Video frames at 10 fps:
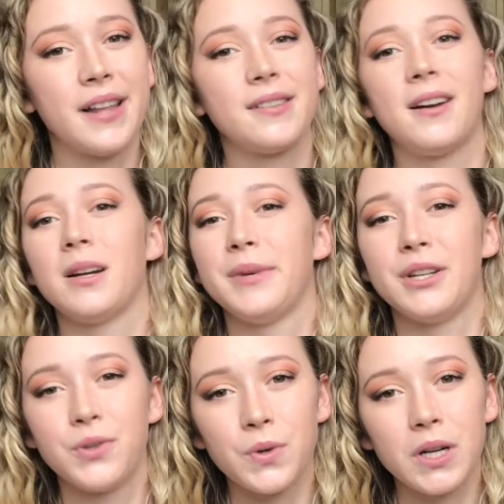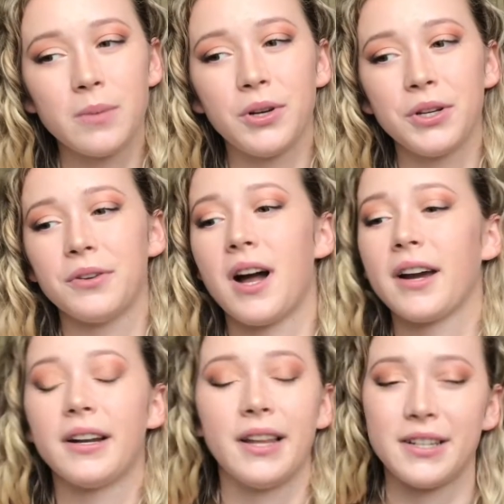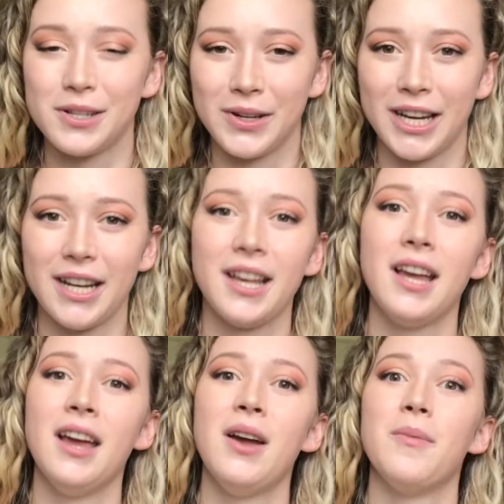it's not going to be enjoyable, you're not going to like doing it.